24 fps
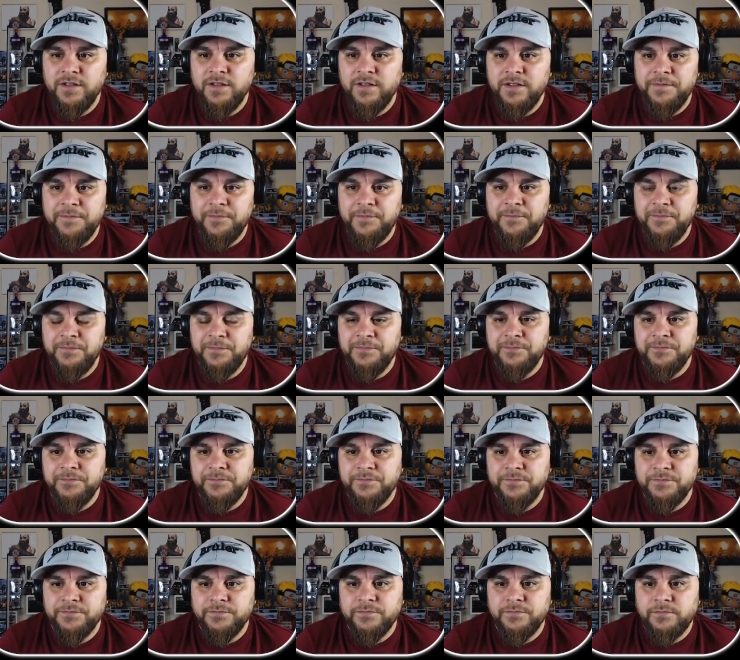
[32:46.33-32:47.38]

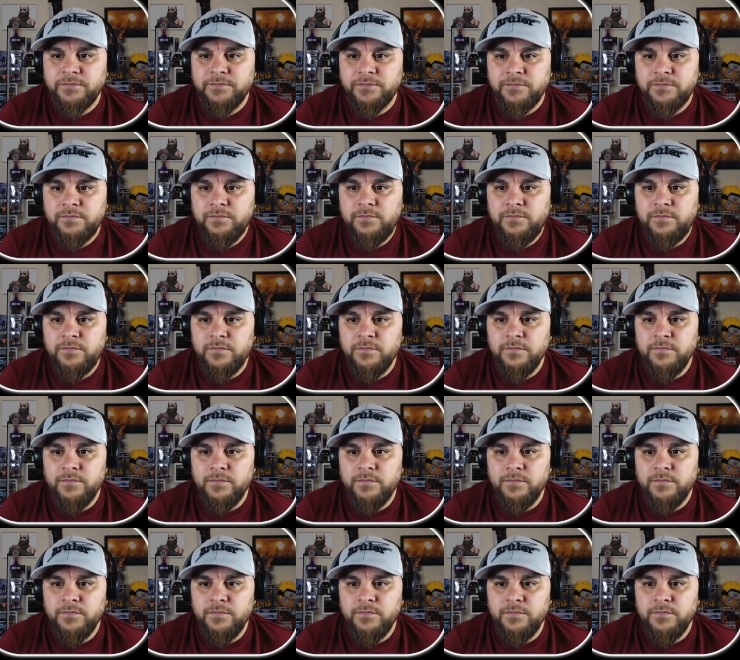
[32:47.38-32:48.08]
[no speech]